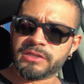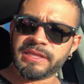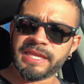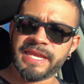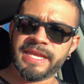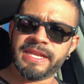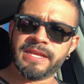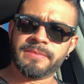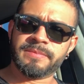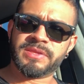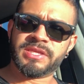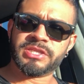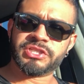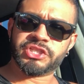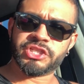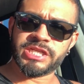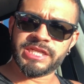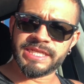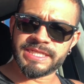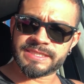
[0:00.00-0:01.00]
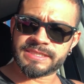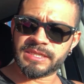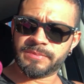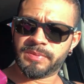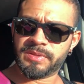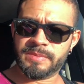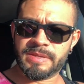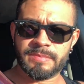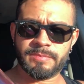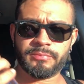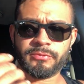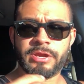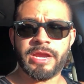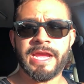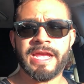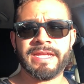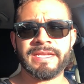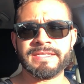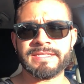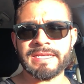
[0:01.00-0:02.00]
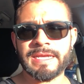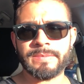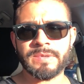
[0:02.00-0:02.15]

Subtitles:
hit up the Genius supplement brand.